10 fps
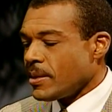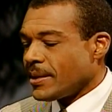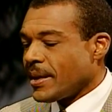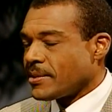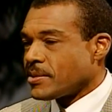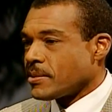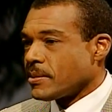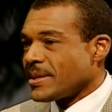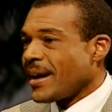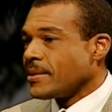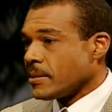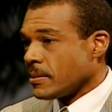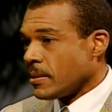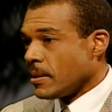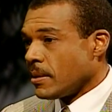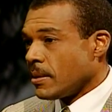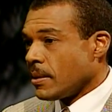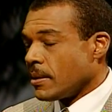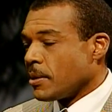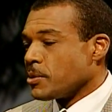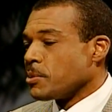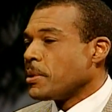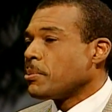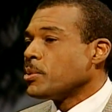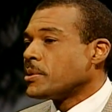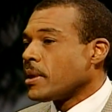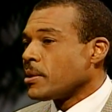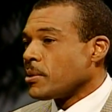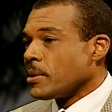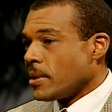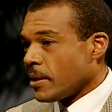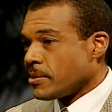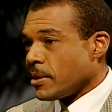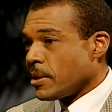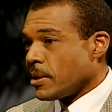that gets tighter. Now, the people who tell you that next